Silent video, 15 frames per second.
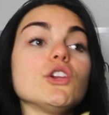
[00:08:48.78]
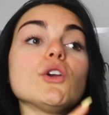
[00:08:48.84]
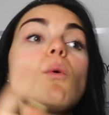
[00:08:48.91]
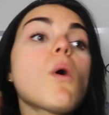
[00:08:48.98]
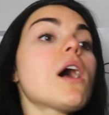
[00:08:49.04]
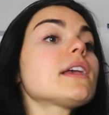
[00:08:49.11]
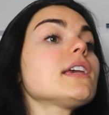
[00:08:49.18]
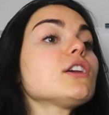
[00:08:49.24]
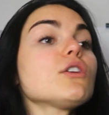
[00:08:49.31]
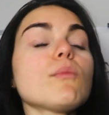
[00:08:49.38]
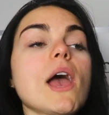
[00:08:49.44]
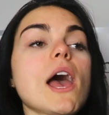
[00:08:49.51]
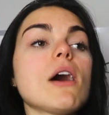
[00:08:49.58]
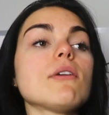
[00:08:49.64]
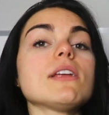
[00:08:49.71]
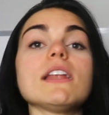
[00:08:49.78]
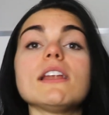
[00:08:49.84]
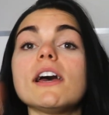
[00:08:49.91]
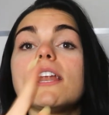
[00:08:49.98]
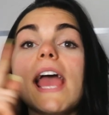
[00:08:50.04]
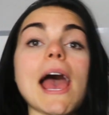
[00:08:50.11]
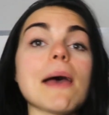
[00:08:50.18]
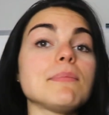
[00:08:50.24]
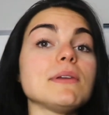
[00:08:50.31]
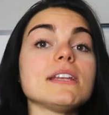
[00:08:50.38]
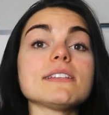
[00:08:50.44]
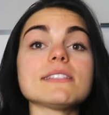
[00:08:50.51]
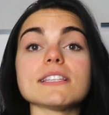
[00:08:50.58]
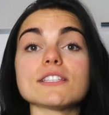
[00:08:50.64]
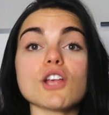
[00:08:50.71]
You're walking around and
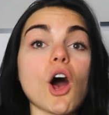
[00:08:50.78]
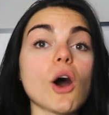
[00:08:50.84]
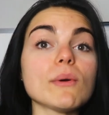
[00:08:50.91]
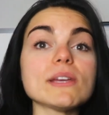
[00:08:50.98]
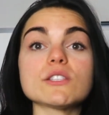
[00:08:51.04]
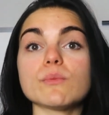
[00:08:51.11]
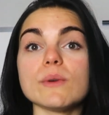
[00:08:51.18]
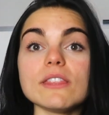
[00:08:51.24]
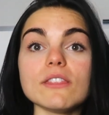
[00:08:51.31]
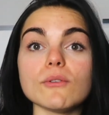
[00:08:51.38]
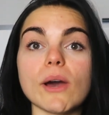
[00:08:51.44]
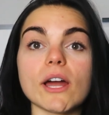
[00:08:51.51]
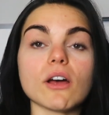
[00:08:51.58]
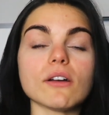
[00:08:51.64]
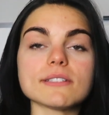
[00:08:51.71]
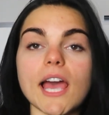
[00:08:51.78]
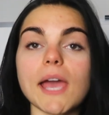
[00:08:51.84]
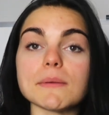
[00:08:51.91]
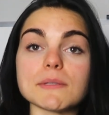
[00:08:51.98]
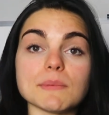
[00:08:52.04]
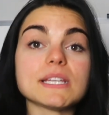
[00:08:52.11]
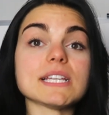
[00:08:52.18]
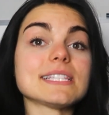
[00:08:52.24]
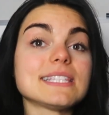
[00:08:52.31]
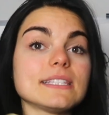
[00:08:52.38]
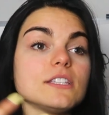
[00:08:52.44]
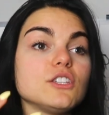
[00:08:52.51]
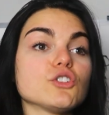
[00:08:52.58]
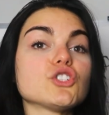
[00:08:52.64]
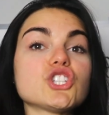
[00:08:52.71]
unhappiness is always with you at all times because
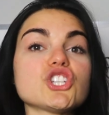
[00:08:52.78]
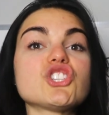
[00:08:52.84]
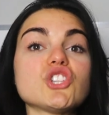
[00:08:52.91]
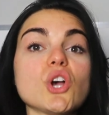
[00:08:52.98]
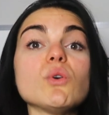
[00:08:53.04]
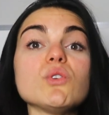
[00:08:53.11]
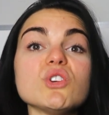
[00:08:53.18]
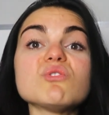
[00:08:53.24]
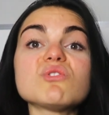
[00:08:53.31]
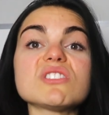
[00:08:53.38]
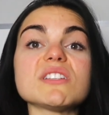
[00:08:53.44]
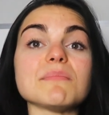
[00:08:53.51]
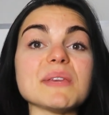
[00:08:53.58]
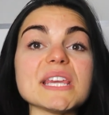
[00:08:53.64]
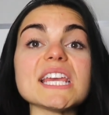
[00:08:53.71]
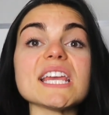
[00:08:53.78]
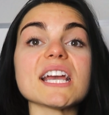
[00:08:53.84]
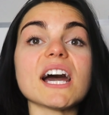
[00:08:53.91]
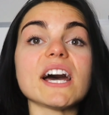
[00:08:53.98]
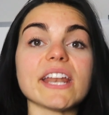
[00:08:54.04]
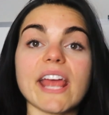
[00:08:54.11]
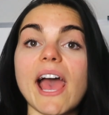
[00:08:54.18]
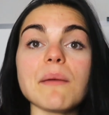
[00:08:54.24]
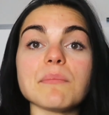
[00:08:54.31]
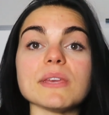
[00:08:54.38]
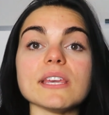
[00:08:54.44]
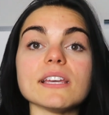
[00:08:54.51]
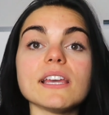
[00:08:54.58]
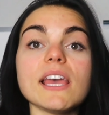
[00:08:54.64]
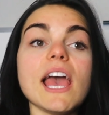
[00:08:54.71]
you're just so used to being unhappy.
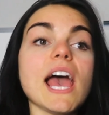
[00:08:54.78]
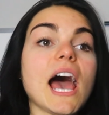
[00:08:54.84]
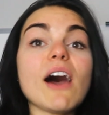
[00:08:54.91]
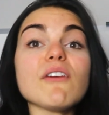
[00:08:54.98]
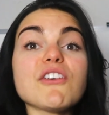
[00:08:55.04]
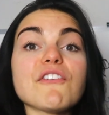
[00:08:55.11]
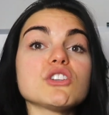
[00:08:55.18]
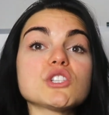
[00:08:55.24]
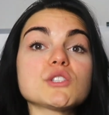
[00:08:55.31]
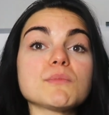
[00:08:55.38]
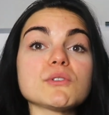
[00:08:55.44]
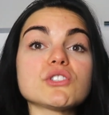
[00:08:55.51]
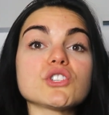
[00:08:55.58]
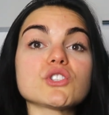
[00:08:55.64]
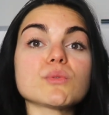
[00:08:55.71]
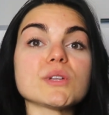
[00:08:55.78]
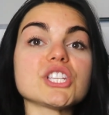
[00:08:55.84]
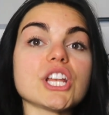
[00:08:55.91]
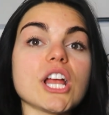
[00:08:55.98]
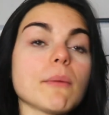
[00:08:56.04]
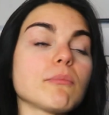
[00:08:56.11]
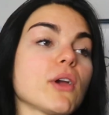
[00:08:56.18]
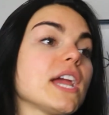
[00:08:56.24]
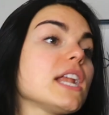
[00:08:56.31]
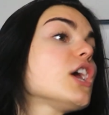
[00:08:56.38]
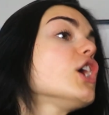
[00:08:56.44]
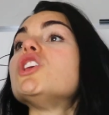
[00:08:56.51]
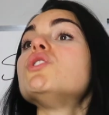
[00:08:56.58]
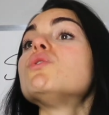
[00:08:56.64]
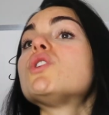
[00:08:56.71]
How the f are you supposed to switch it up, right?
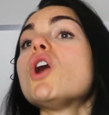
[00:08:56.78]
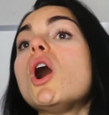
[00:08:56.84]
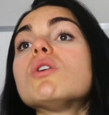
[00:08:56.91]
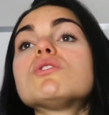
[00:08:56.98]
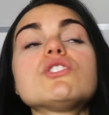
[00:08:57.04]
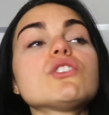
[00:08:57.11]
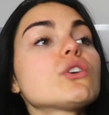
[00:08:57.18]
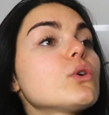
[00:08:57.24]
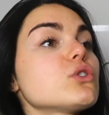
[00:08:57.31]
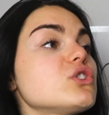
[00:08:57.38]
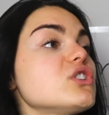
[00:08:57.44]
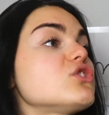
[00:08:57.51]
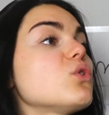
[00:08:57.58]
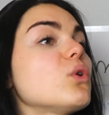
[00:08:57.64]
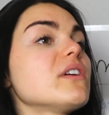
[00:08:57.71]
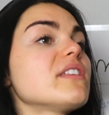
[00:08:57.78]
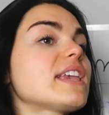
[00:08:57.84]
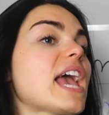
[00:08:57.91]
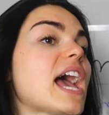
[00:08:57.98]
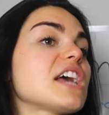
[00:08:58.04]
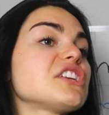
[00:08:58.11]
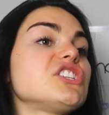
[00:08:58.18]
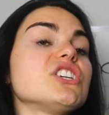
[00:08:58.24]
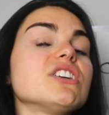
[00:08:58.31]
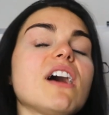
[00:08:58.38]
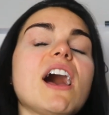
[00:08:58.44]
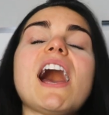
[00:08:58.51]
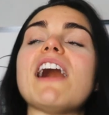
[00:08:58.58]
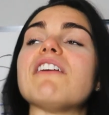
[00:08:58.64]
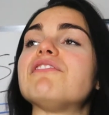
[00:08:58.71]
You go to the grocery store, the cashier,
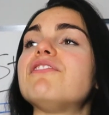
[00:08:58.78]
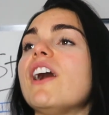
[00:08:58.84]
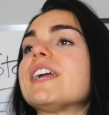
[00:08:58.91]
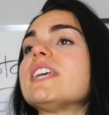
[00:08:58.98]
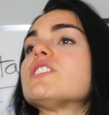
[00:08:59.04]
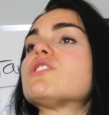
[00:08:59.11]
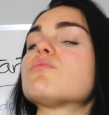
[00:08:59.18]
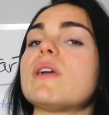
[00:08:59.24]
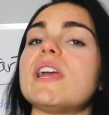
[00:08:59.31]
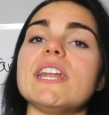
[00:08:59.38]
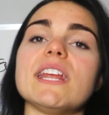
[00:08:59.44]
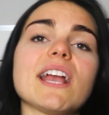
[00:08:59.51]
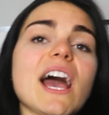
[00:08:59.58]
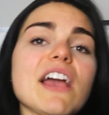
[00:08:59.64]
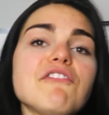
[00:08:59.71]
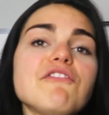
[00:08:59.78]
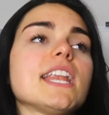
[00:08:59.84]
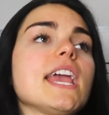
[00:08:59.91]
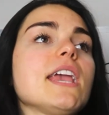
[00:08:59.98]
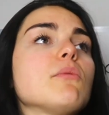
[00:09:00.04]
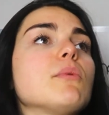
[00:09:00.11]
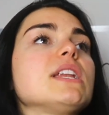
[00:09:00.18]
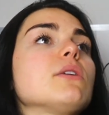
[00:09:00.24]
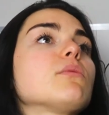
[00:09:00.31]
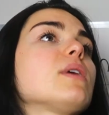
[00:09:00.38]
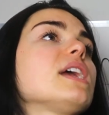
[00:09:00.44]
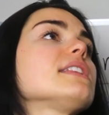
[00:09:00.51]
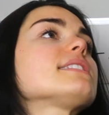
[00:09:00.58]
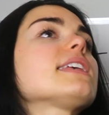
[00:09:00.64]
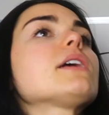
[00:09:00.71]
ah, fuck, it's raining. I can hate when it
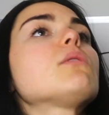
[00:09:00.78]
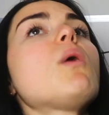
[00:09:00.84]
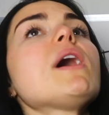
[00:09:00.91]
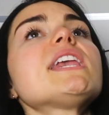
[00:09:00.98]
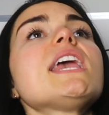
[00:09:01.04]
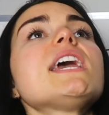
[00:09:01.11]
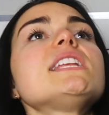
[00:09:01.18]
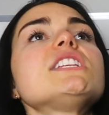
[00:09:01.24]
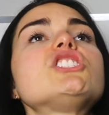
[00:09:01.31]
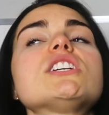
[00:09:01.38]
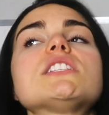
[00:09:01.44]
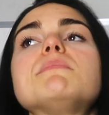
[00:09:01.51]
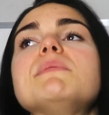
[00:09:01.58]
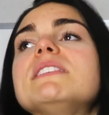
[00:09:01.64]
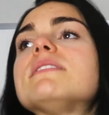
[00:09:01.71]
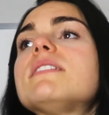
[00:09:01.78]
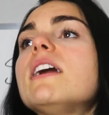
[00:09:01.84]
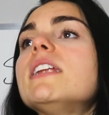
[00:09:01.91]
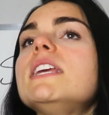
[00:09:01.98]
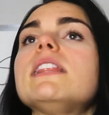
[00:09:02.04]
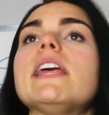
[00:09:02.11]
rains. Like, why can't it just be sunny?